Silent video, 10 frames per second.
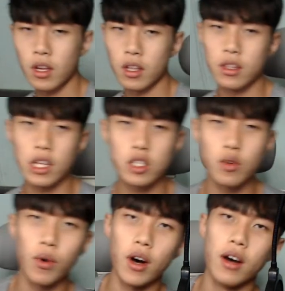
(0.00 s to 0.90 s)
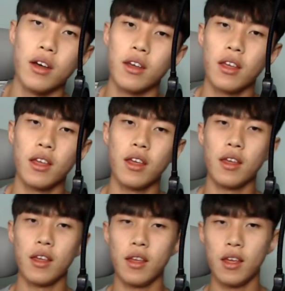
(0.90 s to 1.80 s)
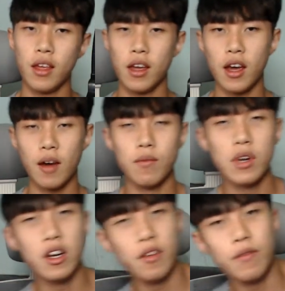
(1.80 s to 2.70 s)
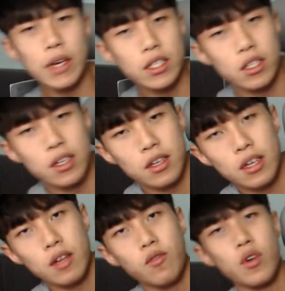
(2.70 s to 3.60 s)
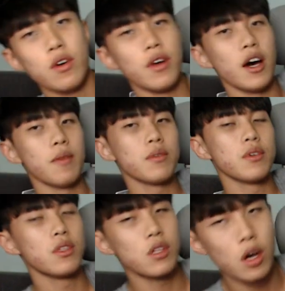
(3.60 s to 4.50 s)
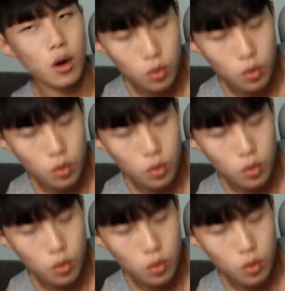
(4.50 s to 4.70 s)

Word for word: That's why I'm really busy in real life. So